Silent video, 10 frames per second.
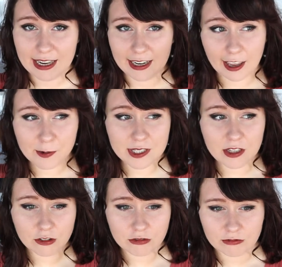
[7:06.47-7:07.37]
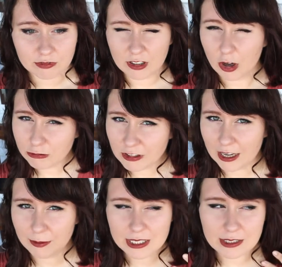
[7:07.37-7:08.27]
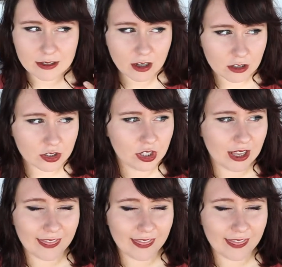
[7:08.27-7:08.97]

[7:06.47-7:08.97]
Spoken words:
Like, I was not